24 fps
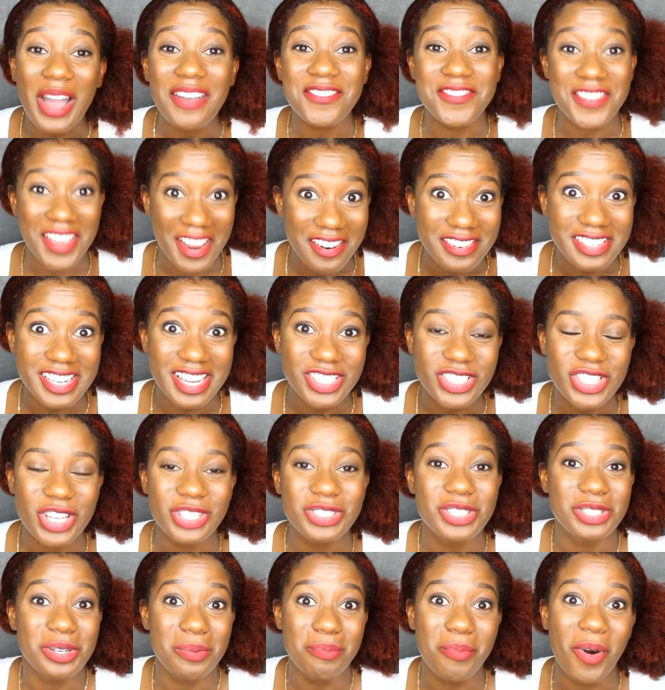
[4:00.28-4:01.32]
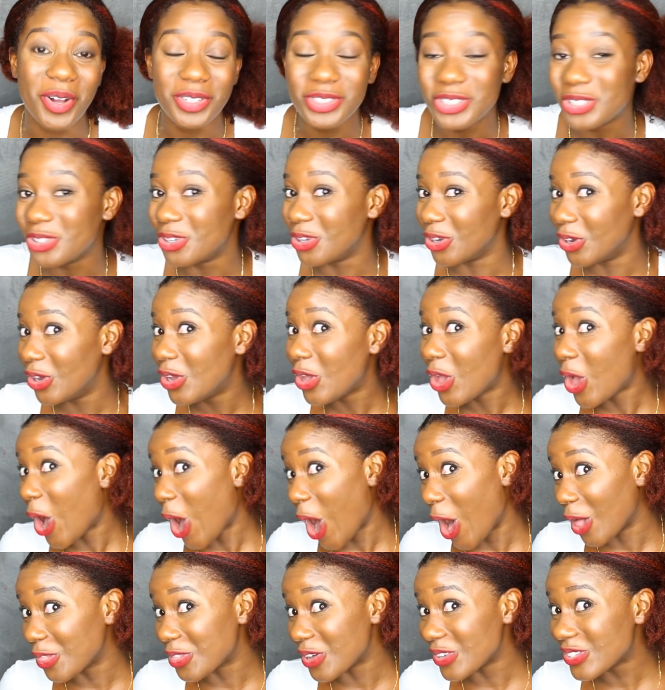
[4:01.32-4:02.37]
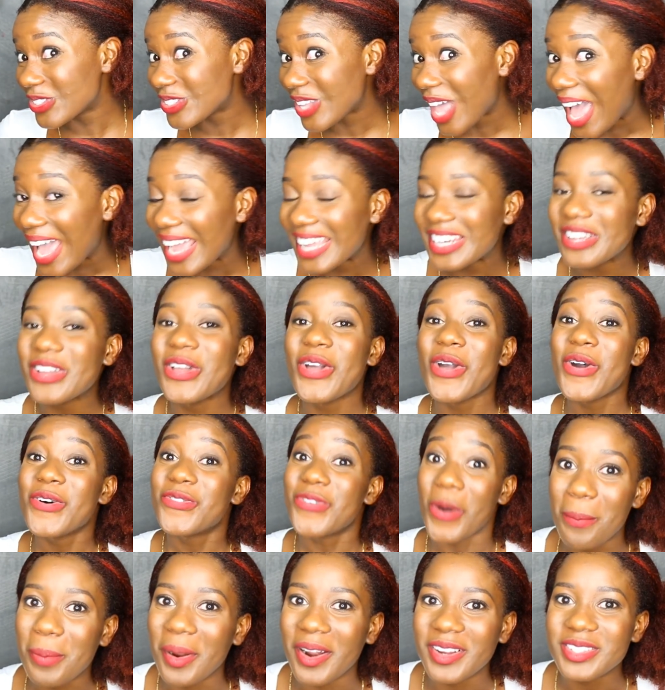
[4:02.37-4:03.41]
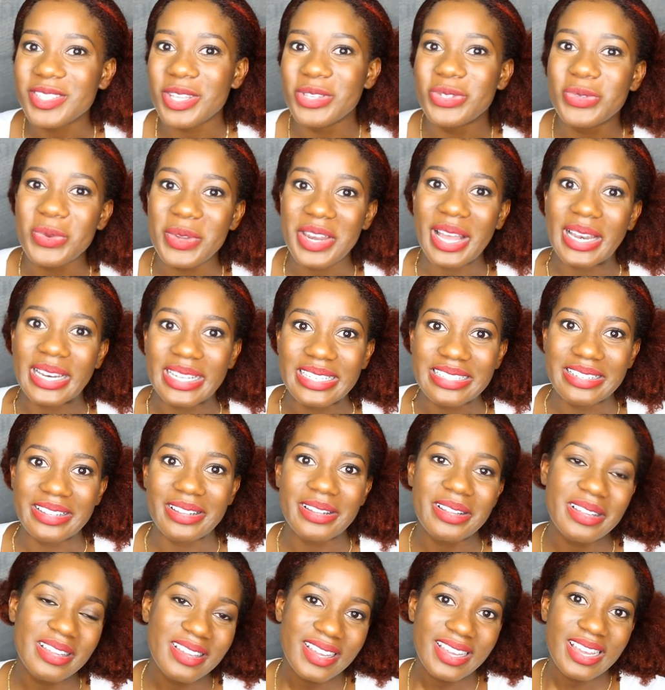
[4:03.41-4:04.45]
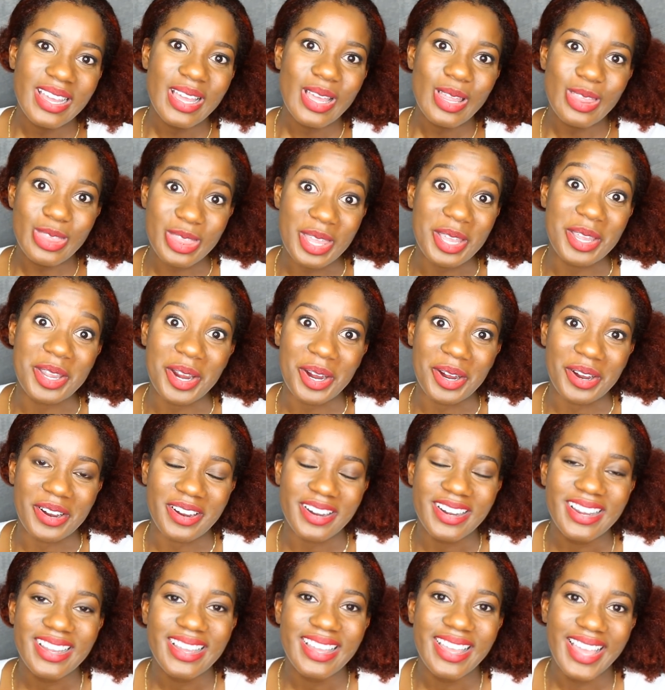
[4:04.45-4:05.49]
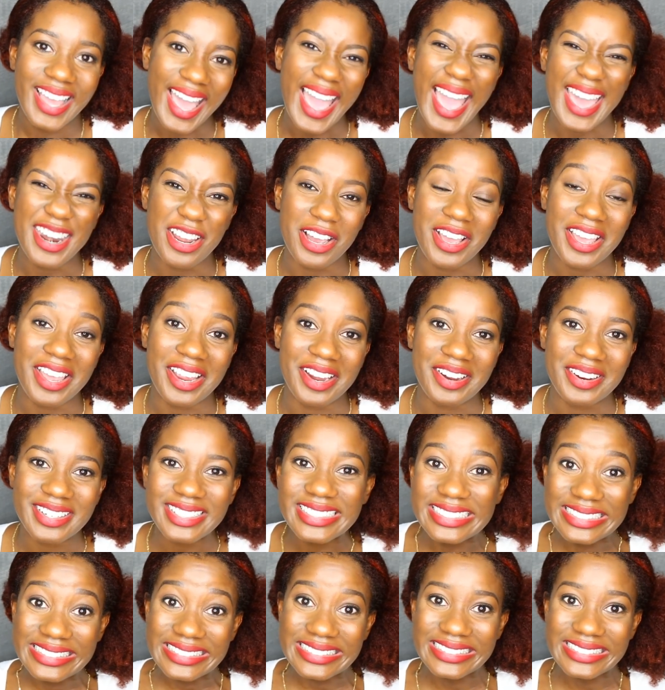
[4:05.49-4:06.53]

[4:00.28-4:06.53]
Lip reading: you a variation to the bun to the other side for persons with a little thicker head of hair.